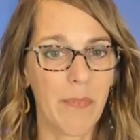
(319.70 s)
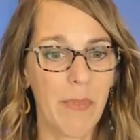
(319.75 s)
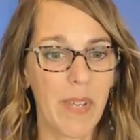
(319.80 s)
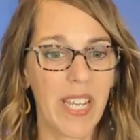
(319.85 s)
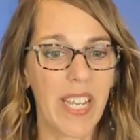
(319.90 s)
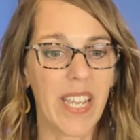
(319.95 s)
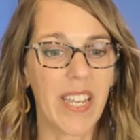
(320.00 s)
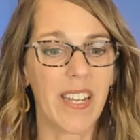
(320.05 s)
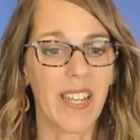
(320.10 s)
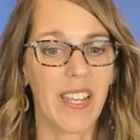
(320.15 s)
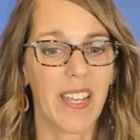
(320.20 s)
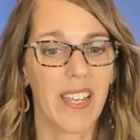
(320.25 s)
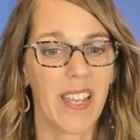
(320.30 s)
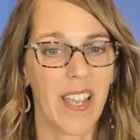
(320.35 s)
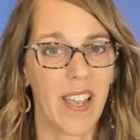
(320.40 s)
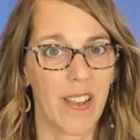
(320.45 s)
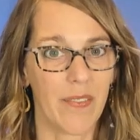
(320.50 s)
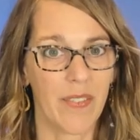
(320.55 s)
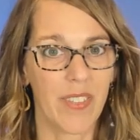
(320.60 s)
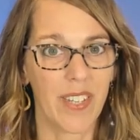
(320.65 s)
at the
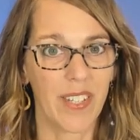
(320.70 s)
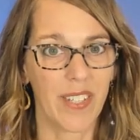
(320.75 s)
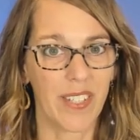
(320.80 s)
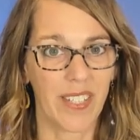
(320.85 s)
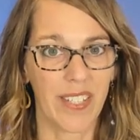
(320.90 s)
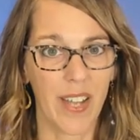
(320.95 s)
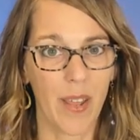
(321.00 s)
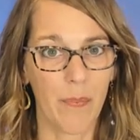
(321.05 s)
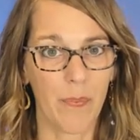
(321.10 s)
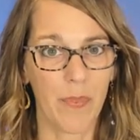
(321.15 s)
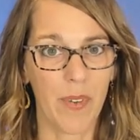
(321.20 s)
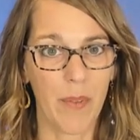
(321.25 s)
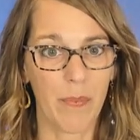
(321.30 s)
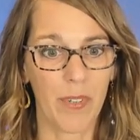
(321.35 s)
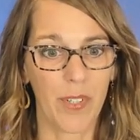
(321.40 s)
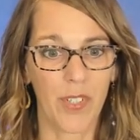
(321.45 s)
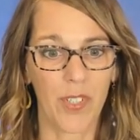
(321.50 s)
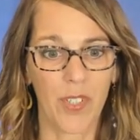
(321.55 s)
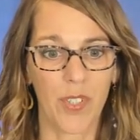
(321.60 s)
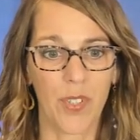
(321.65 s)
beginning of this step
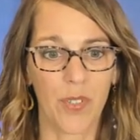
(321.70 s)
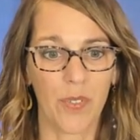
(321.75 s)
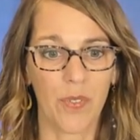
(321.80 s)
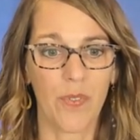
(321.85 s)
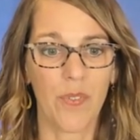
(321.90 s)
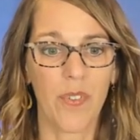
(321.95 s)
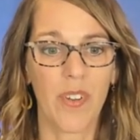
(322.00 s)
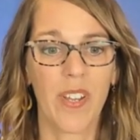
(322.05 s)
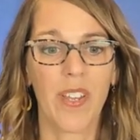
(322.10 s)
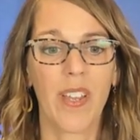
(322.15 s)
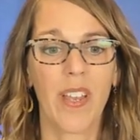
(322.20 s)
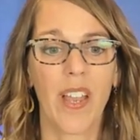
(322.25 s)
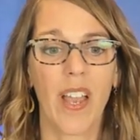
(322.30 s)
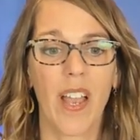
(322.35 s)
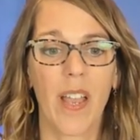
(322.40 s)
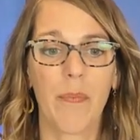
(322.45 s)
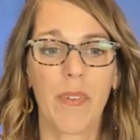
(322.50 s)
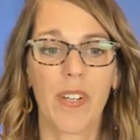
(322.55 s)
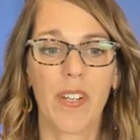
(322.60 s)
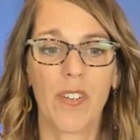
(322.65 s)
number 2,
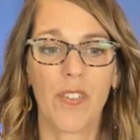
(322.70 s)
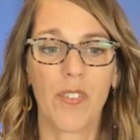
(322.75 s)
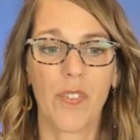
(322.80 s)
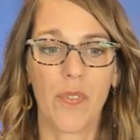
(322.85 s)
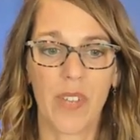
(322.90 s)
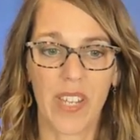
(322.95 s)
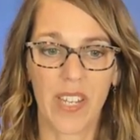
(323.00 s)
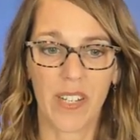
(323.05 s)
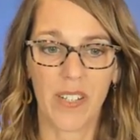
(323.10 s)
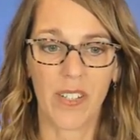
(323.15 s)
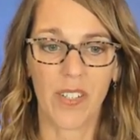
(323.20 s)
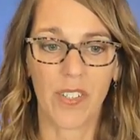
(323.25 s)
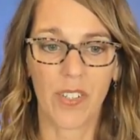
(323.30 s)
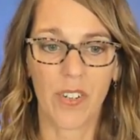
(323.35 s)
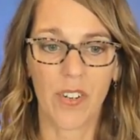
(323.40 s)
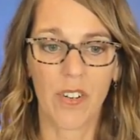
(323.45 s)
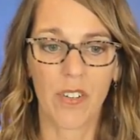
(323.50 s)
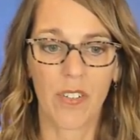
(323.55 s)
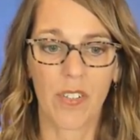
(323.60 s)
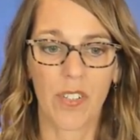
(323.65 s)
I'm going to do
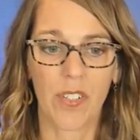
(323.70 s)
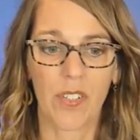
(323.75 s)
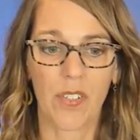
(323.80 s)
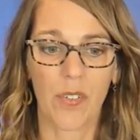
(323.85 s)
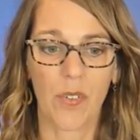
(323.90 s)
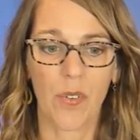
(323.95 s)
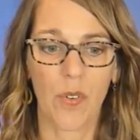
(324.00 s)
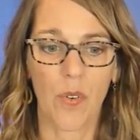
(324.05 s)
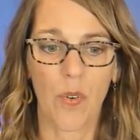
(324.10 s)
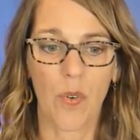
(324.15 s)
insert